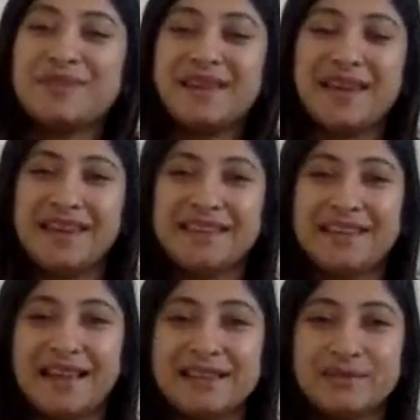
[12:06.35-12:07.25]
and
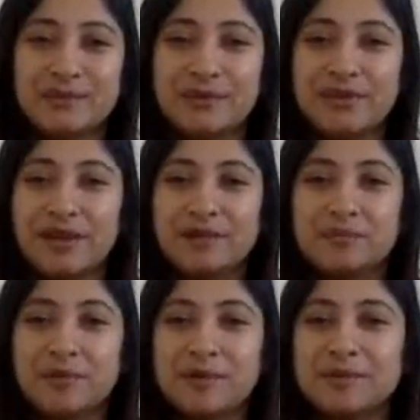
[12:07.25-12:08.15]
I will not
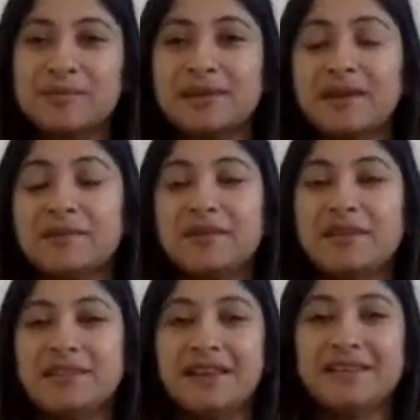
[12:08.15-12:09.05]
probably be coming
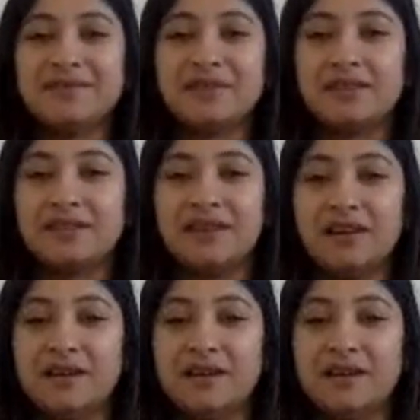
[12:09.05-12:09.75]
online for